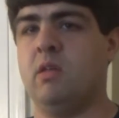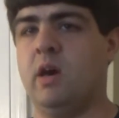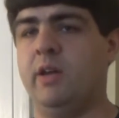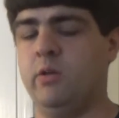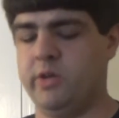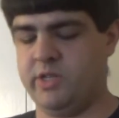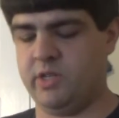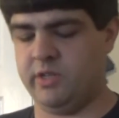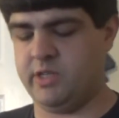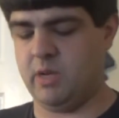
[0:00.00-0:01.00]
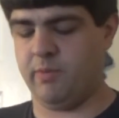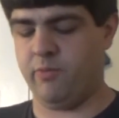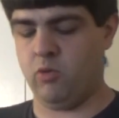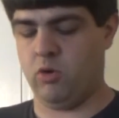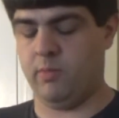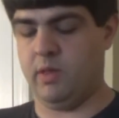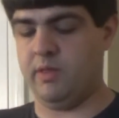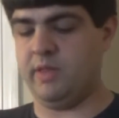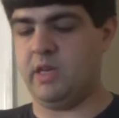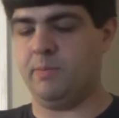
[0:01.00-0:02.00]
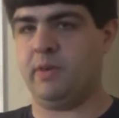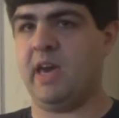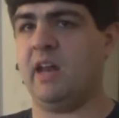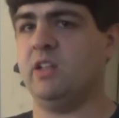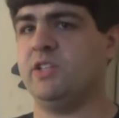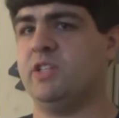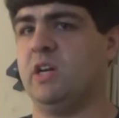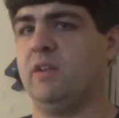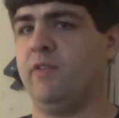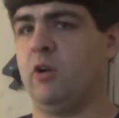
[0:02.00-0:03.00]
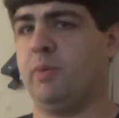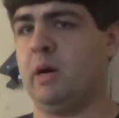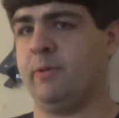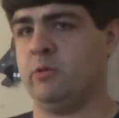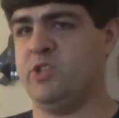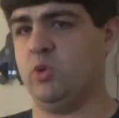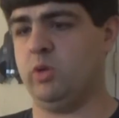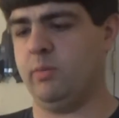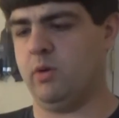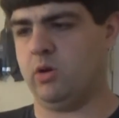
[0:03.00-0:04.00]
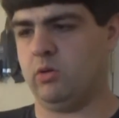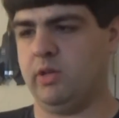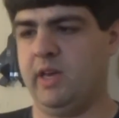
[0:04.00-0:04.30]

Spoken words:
I noticed on the Saberform, the Catalyst is not a very popular dueling model,